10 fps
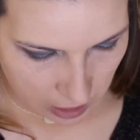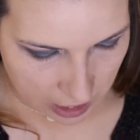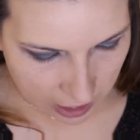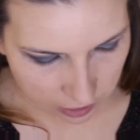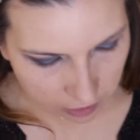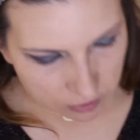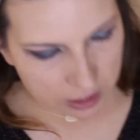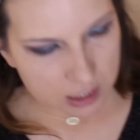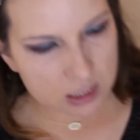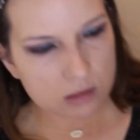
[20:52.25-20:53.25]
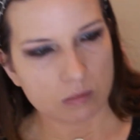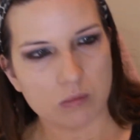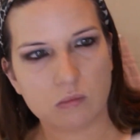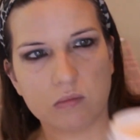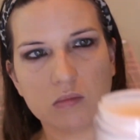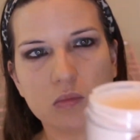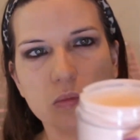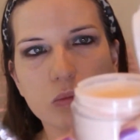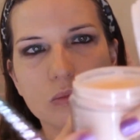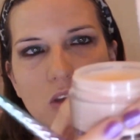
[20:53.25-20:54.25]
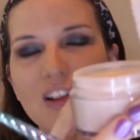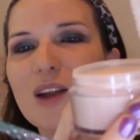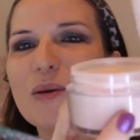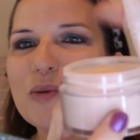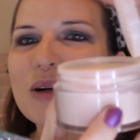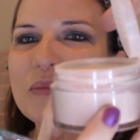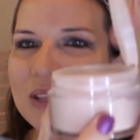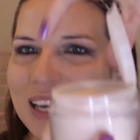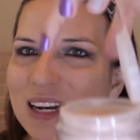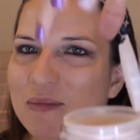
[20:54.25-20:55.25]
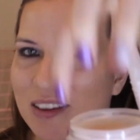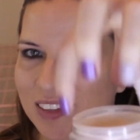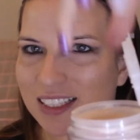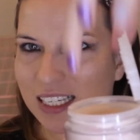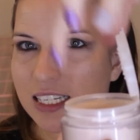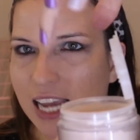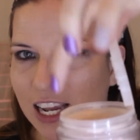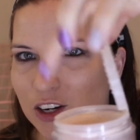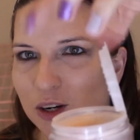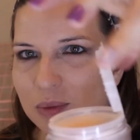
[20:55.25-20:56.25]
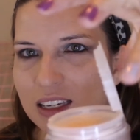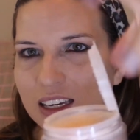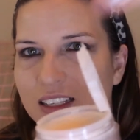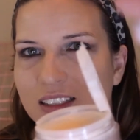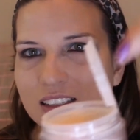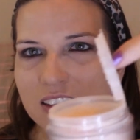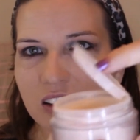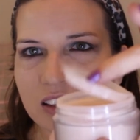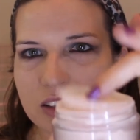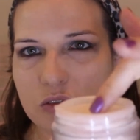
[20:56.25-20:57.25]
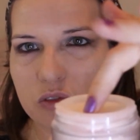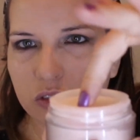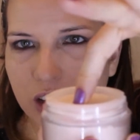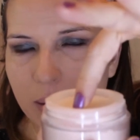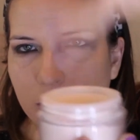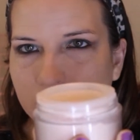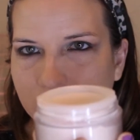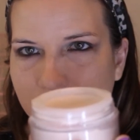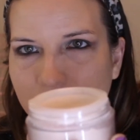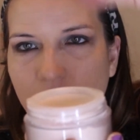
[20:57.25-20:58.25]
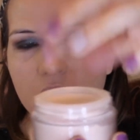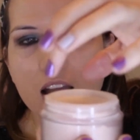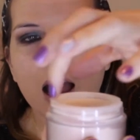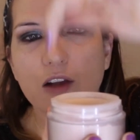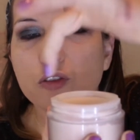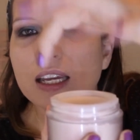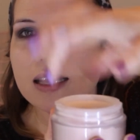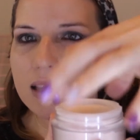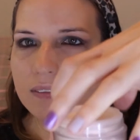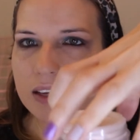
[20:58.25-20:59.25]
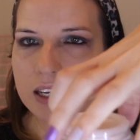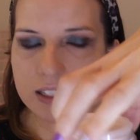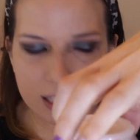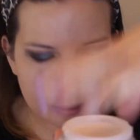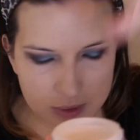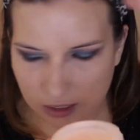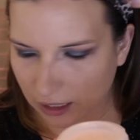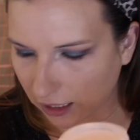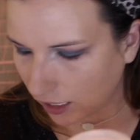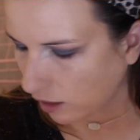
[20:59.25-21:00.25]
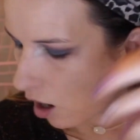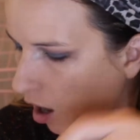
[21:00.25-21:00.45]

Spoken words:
And I love this. A lot of people complain about this container because it's got this flap on here. I freaking love it because it keeps it clean.